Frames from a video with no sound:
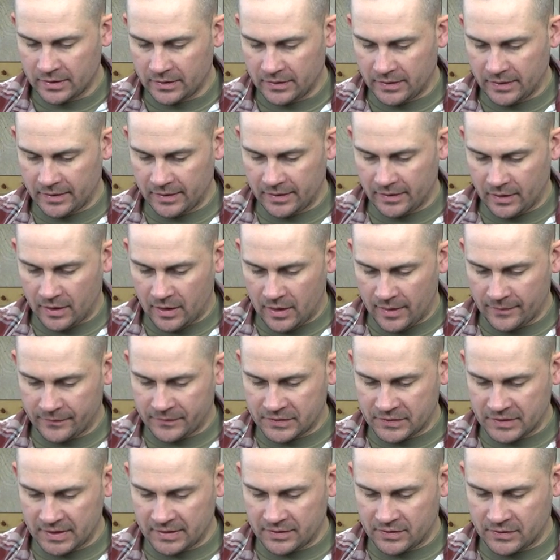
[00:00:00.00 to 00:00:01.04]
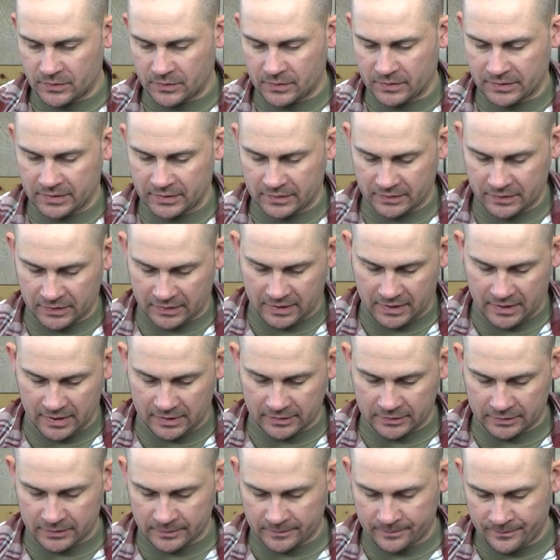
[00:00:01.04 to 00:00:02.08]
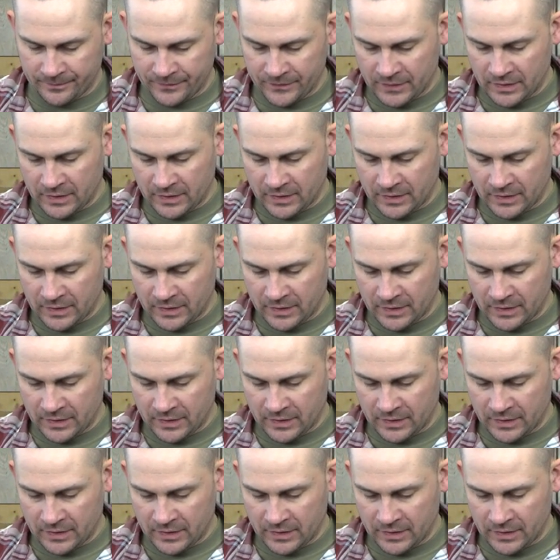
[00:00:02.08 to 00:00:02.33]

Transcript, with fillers: that it offsets on the color.